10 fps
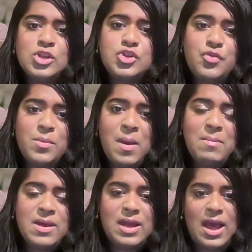So
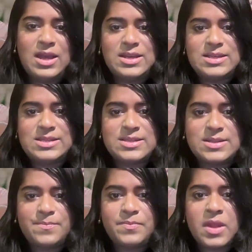remember,
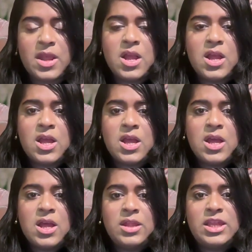guys,
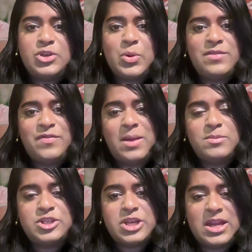the twin
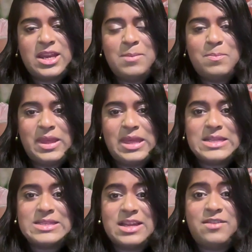flame journey
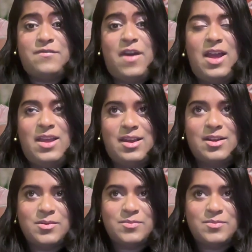begins in fire.